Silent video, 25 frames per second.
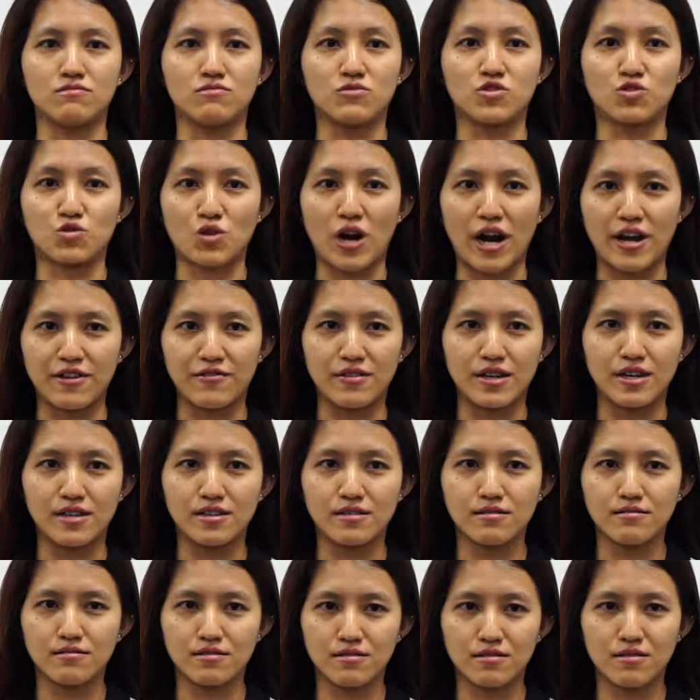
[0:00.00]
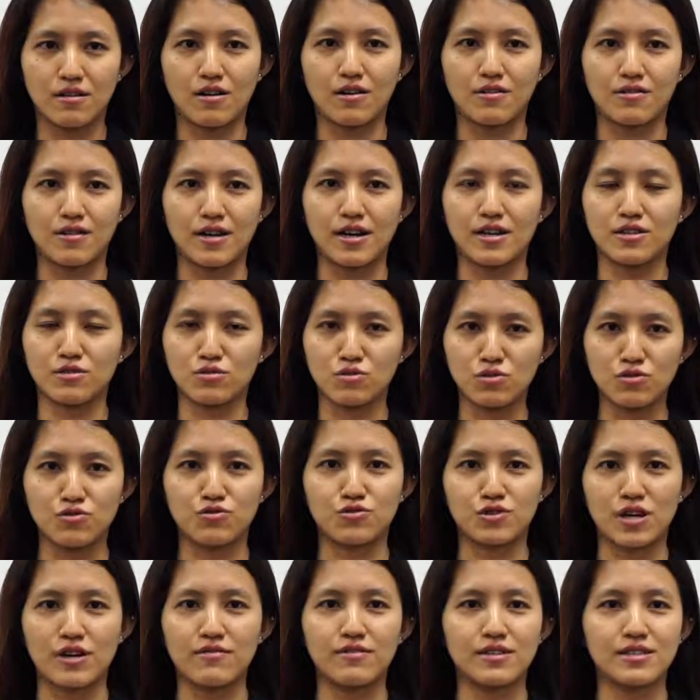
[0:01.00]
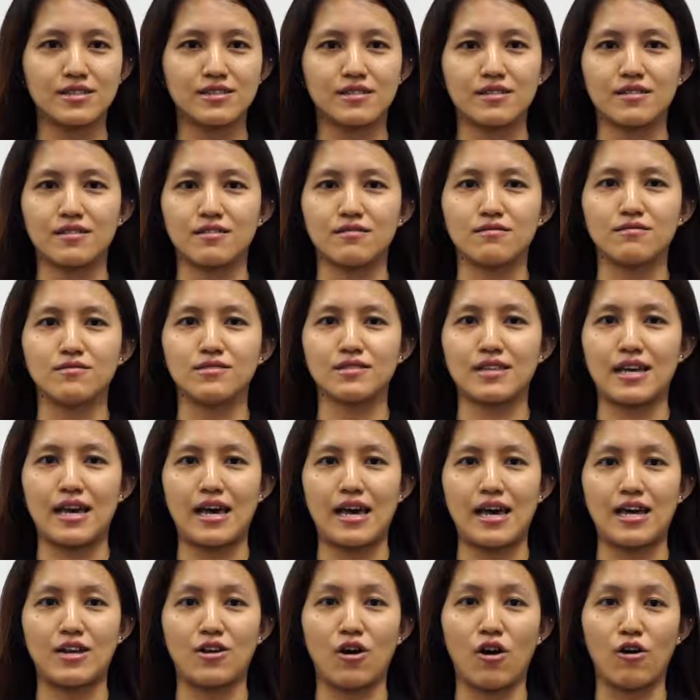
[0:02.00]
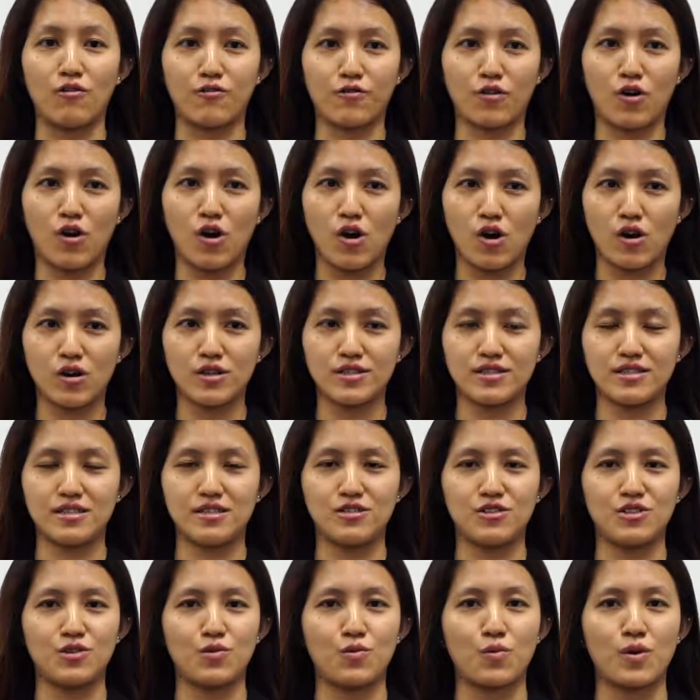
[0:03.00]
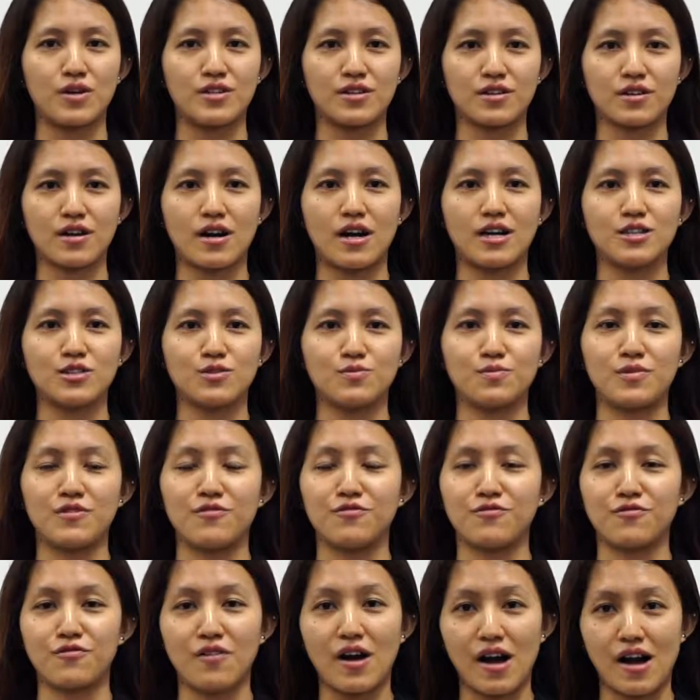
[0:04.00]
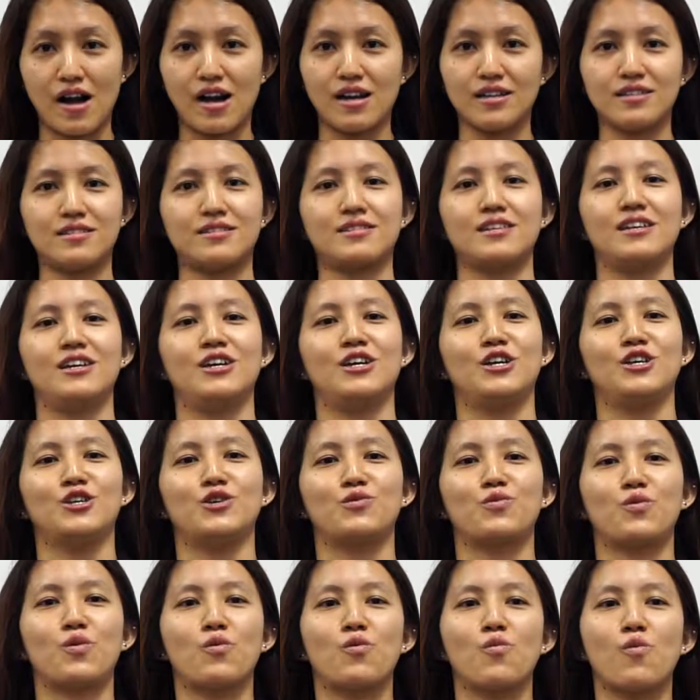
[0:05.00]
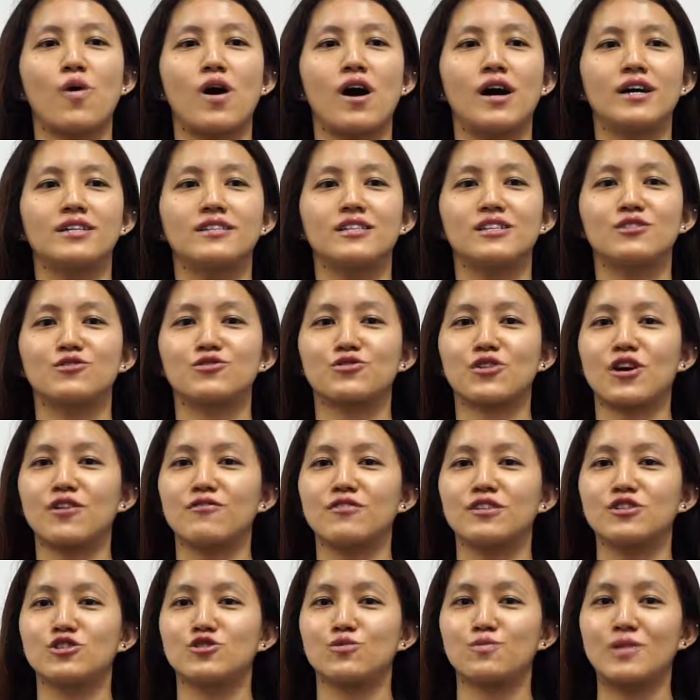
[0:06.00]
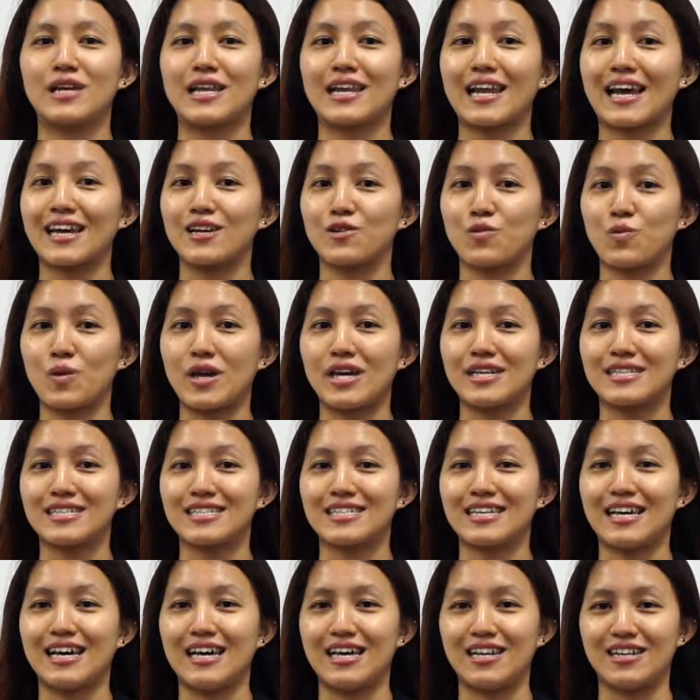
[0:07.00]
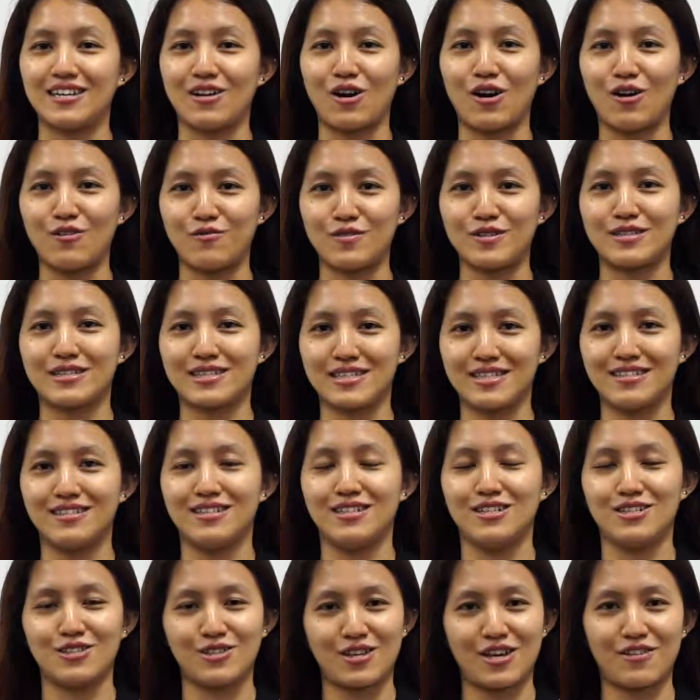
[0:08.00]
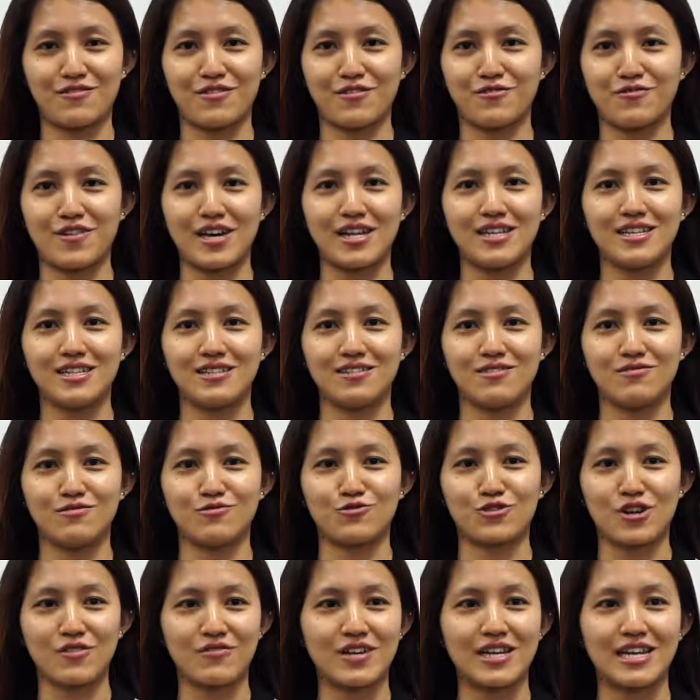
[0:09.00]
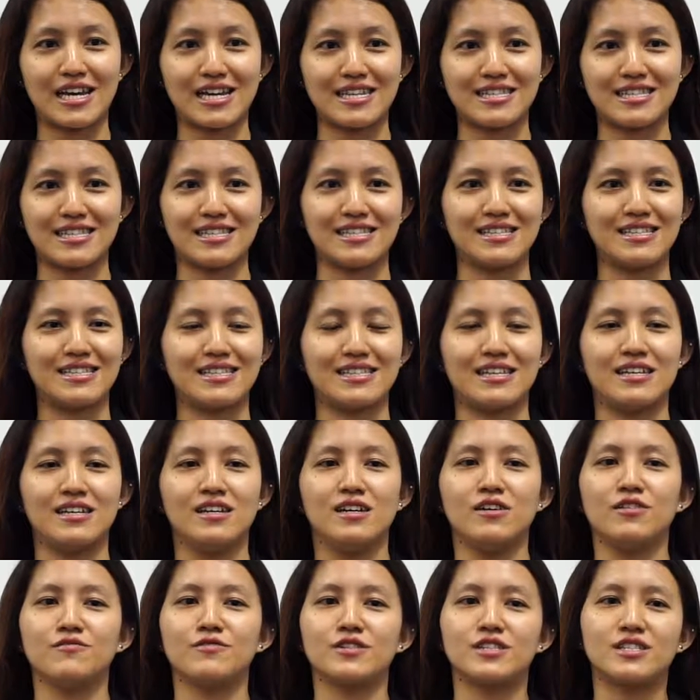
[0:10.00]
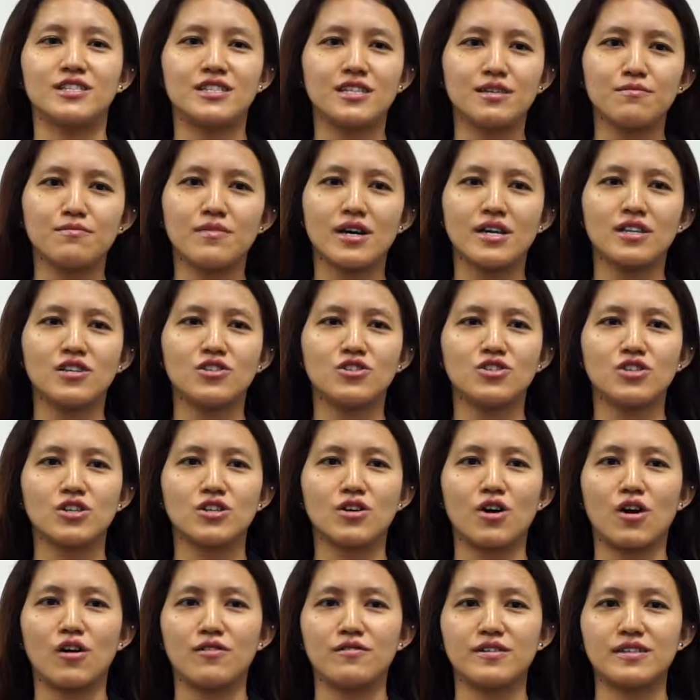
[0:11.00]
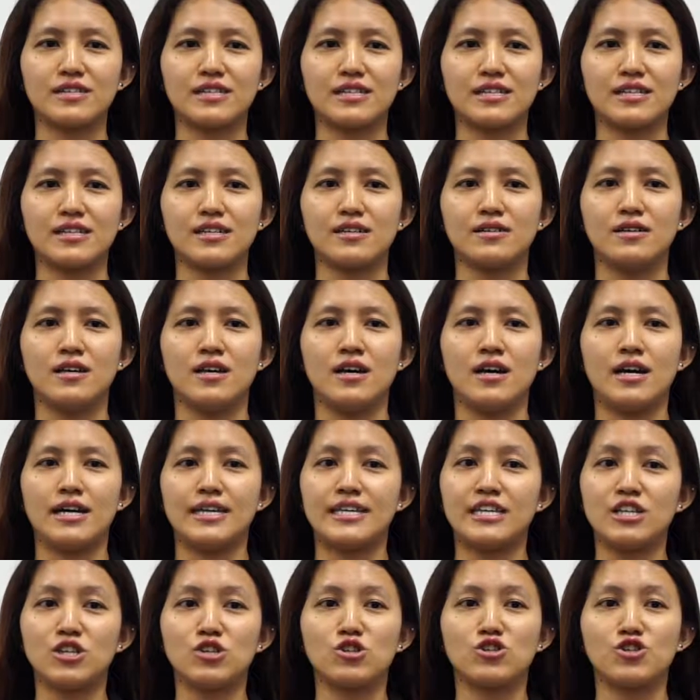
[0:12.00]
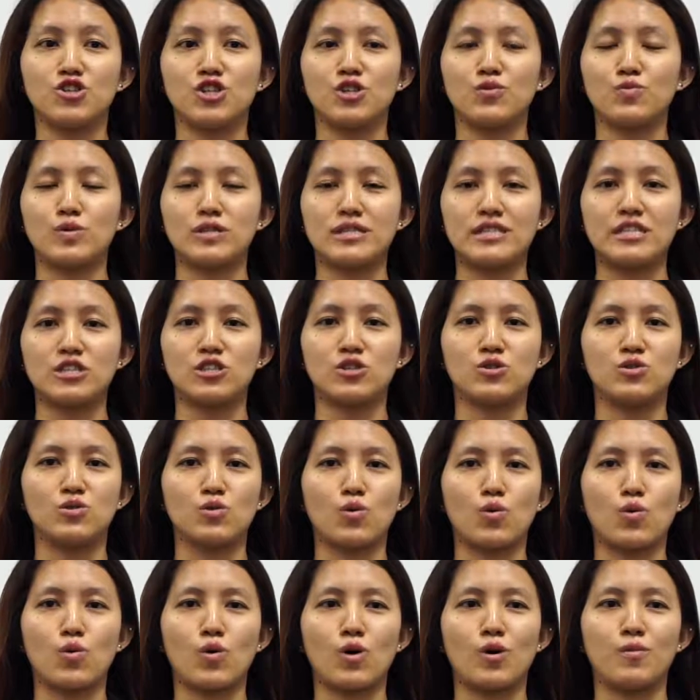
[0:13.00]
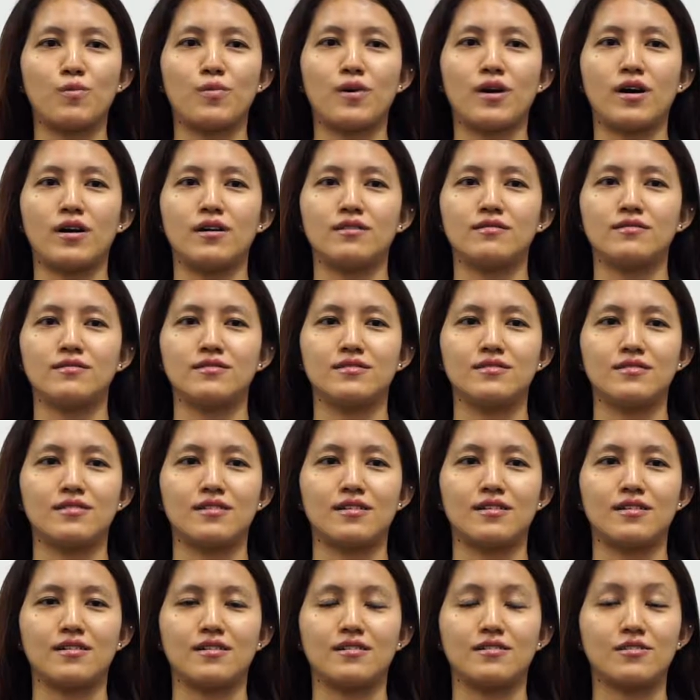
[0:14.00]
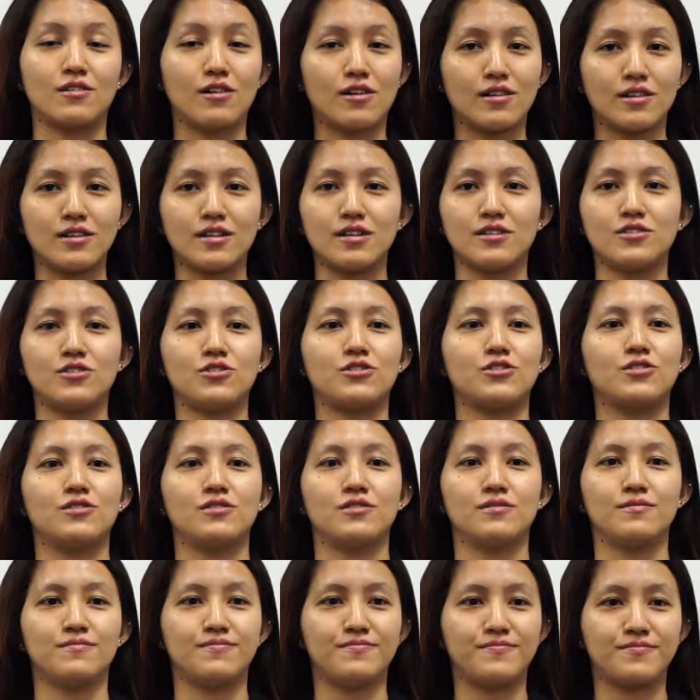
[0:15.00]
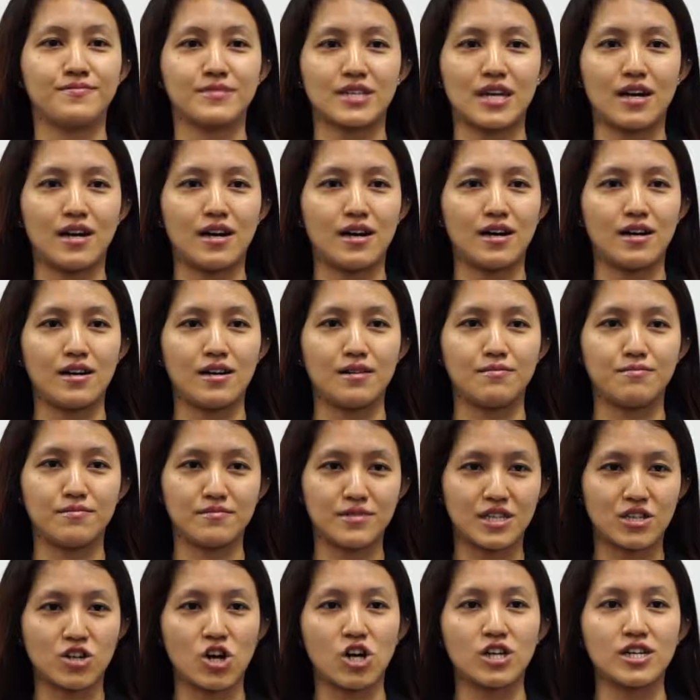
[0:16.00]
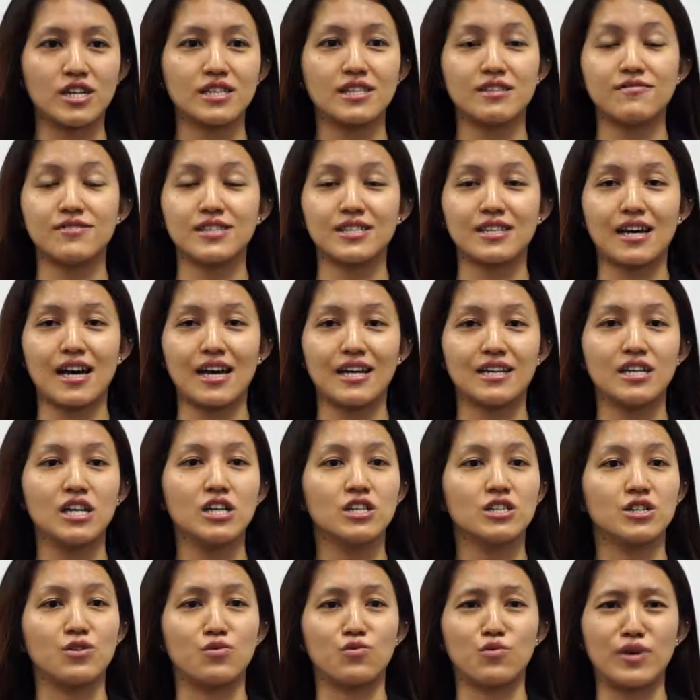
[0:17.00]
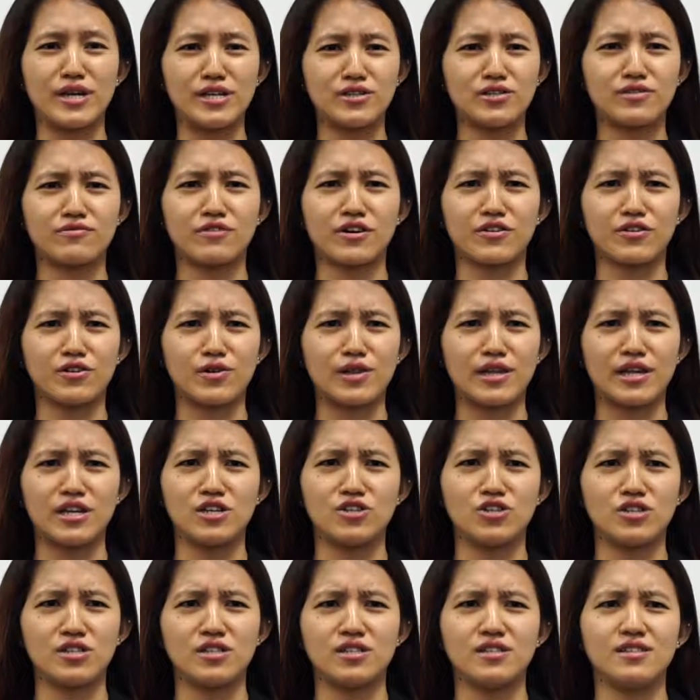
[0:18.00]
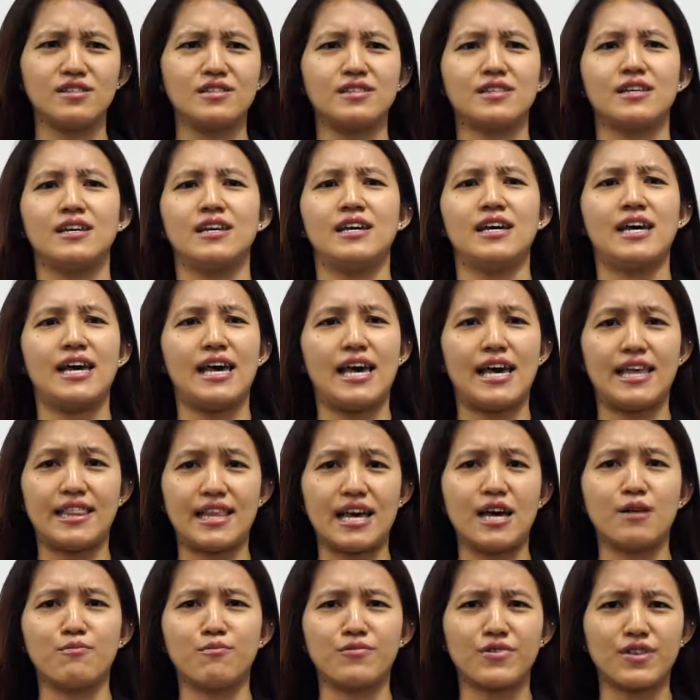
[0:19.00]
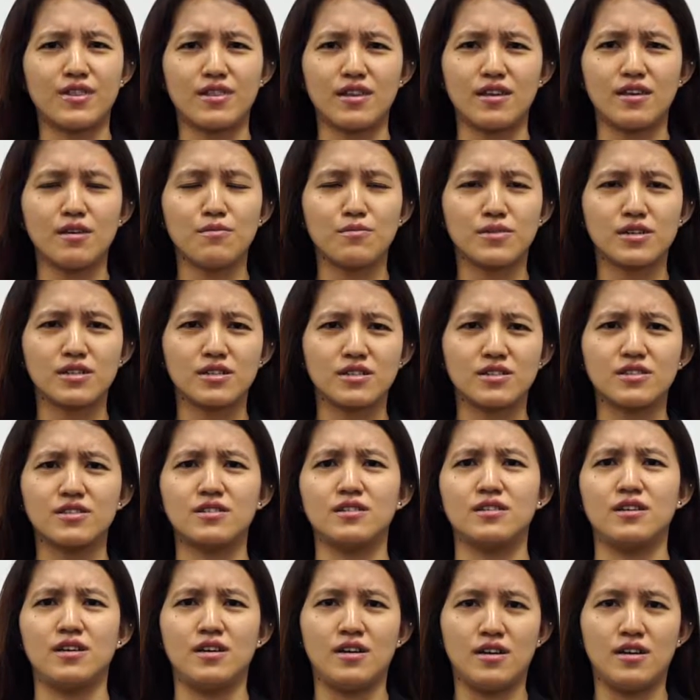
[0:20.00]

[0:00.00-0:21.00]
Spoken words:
driving, all right, good driving skills. And of course, since you want the car to be fast, you will want the driver to be lightweight and obviously to have a valid driving license. For team manager, obviously, he or she will need to know about the knowledge, the cognitive side, the race regulations, and empathy, because